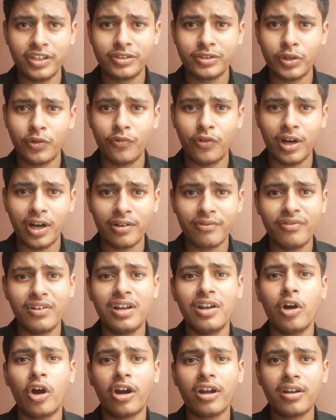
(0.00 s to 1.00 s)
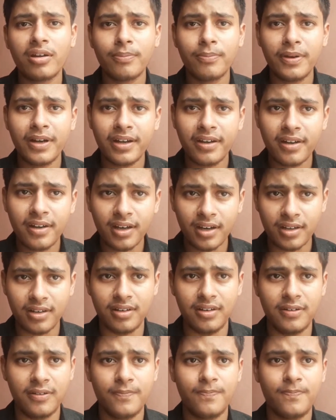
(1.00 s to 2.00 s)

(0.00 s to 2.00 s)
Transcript: so work will not be done.